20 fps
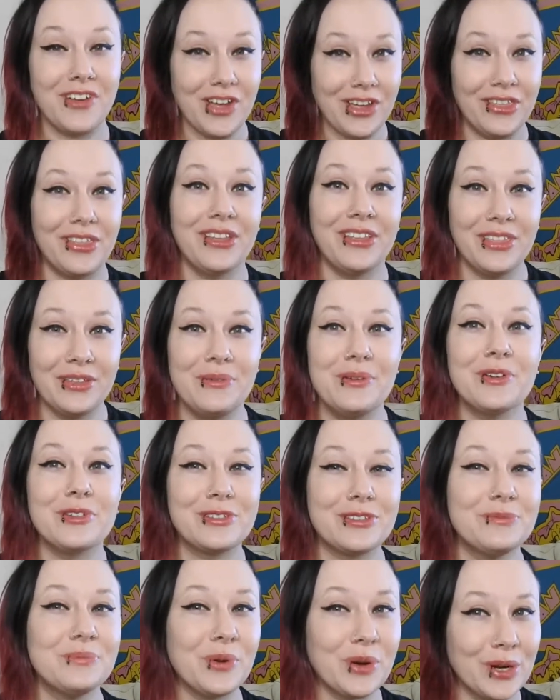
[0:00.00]
I think, the
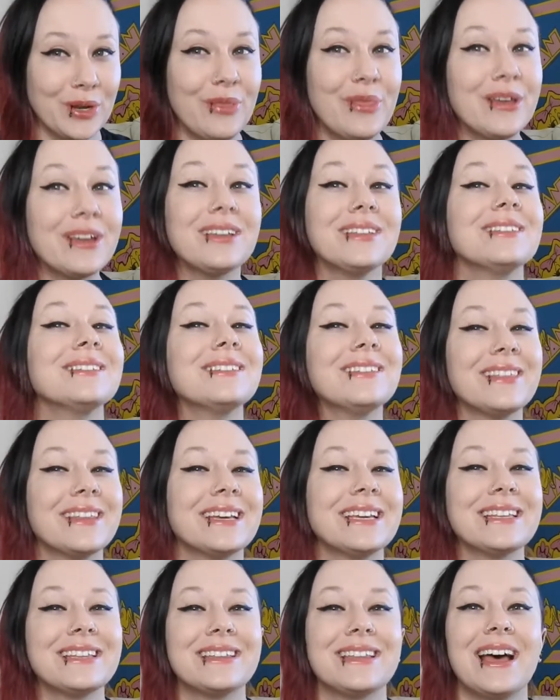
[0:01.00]
most important things and
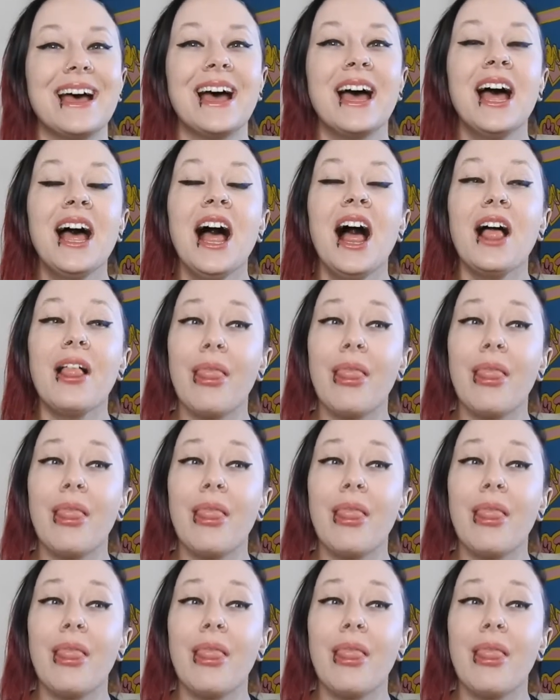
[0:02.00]
things that